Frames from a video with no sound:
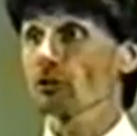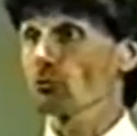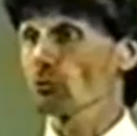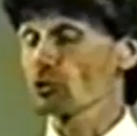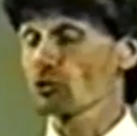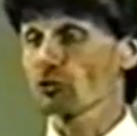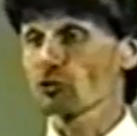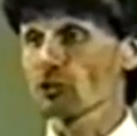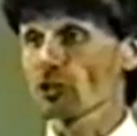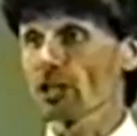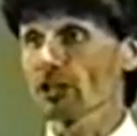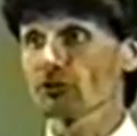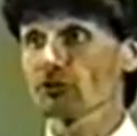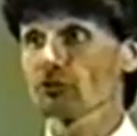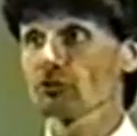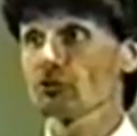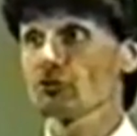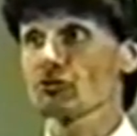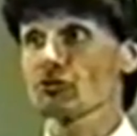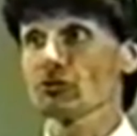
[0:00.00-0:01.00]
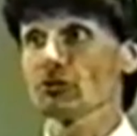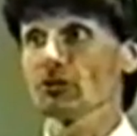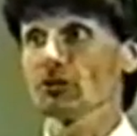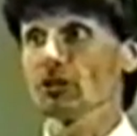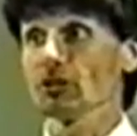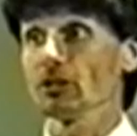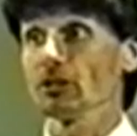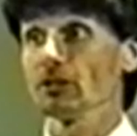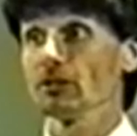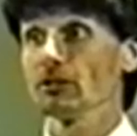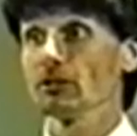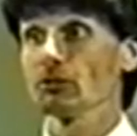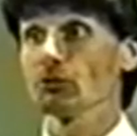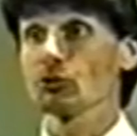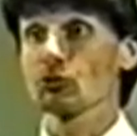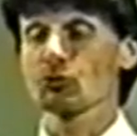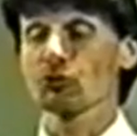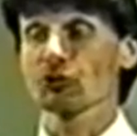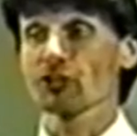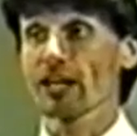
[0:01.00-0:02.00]
which is constitutional law,
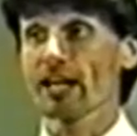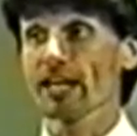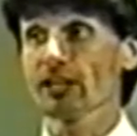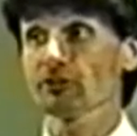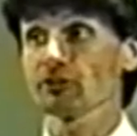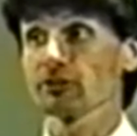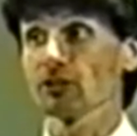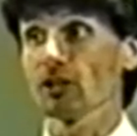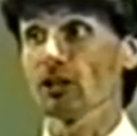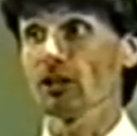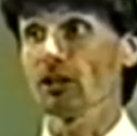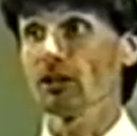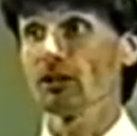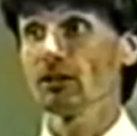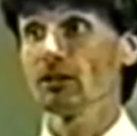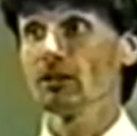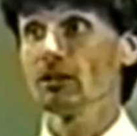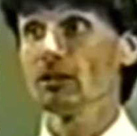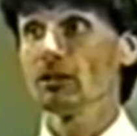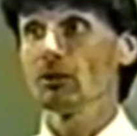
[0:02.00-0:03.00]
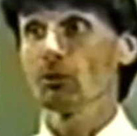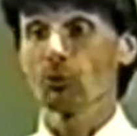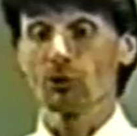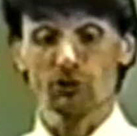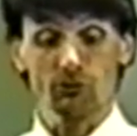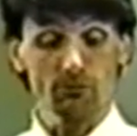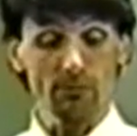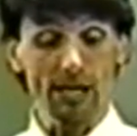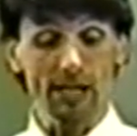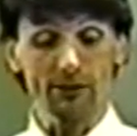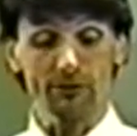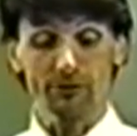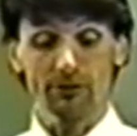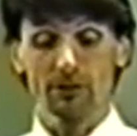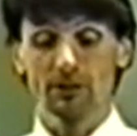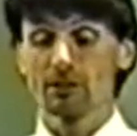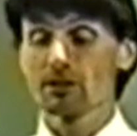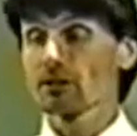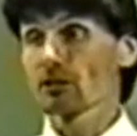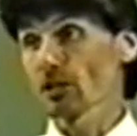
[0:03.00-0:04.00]
which was case law, which meant
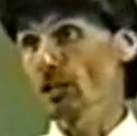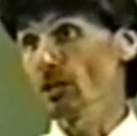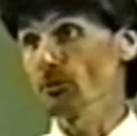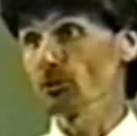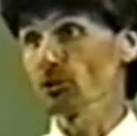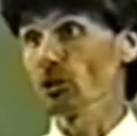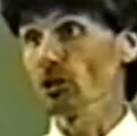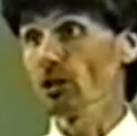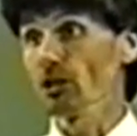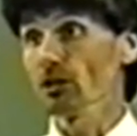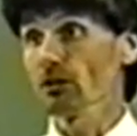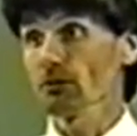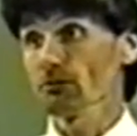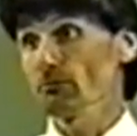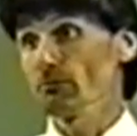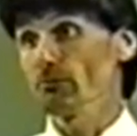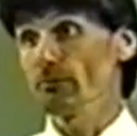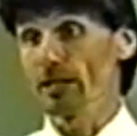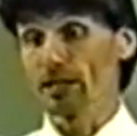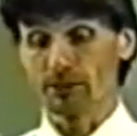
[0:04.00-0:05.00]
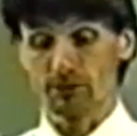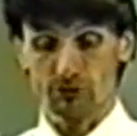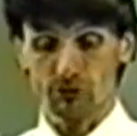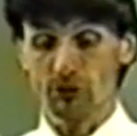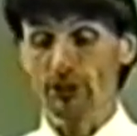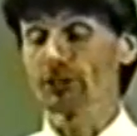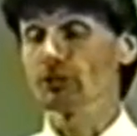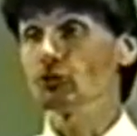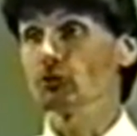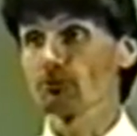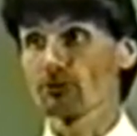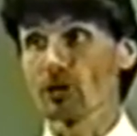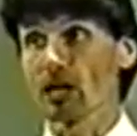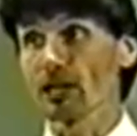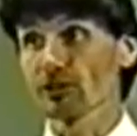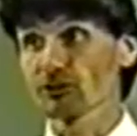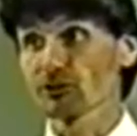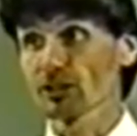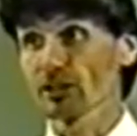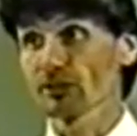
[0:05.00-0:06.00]
common law meant you had due
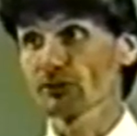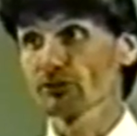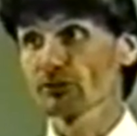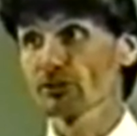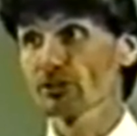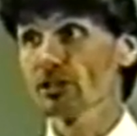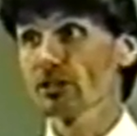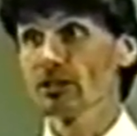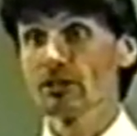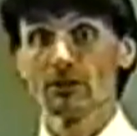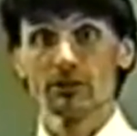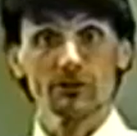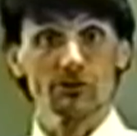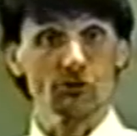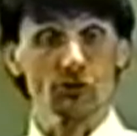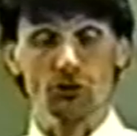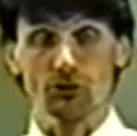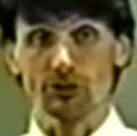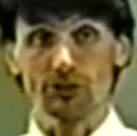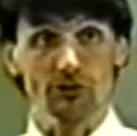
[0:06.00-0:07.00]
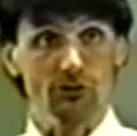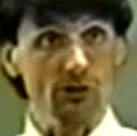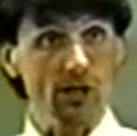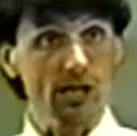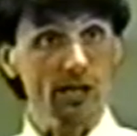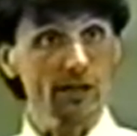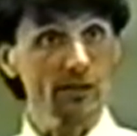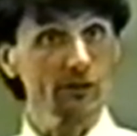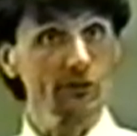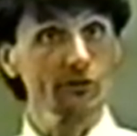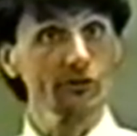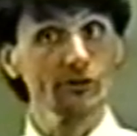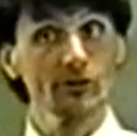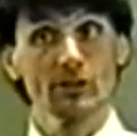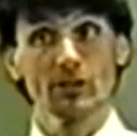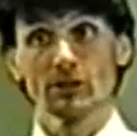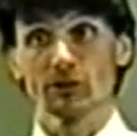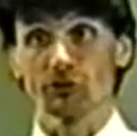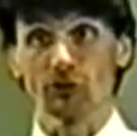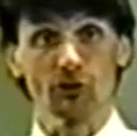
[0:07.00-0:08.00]
process, jury trials.
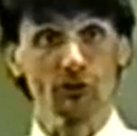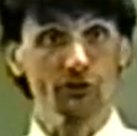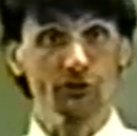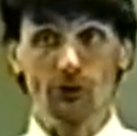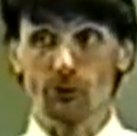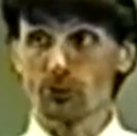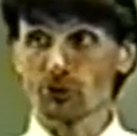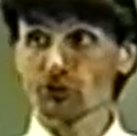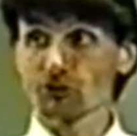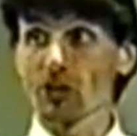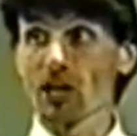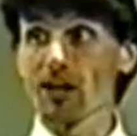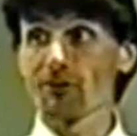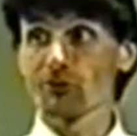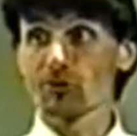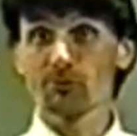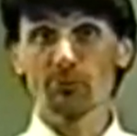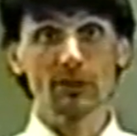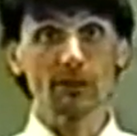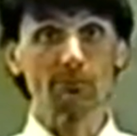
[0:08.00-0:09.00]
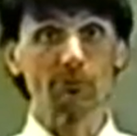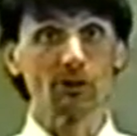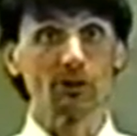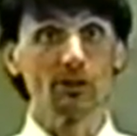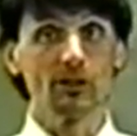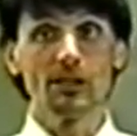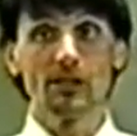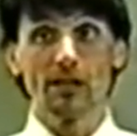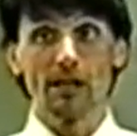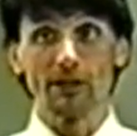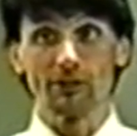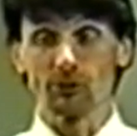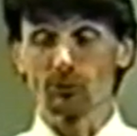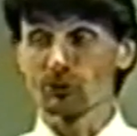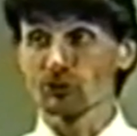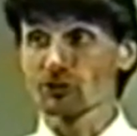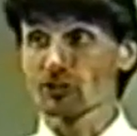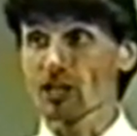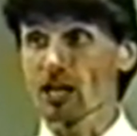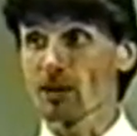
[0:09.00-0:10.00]
As long as there were sovereign people and there
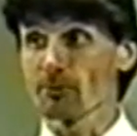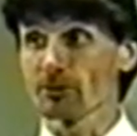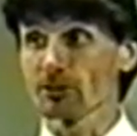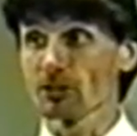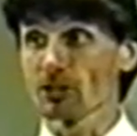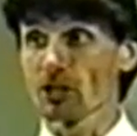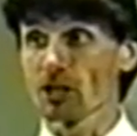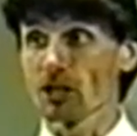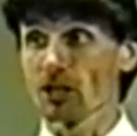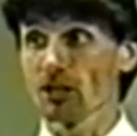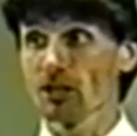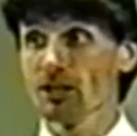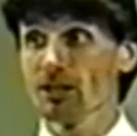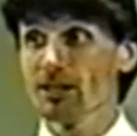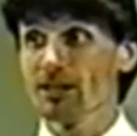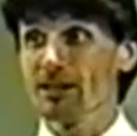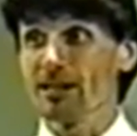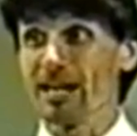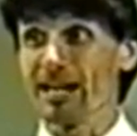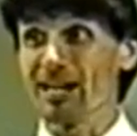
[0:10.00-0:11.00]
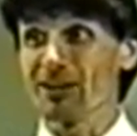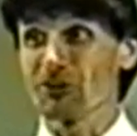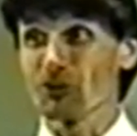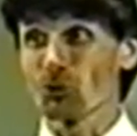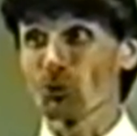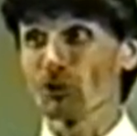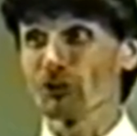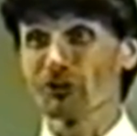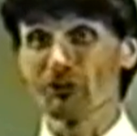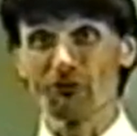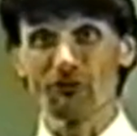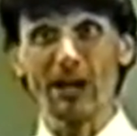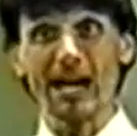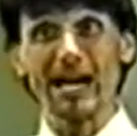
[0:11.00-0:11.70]
was common law and there was a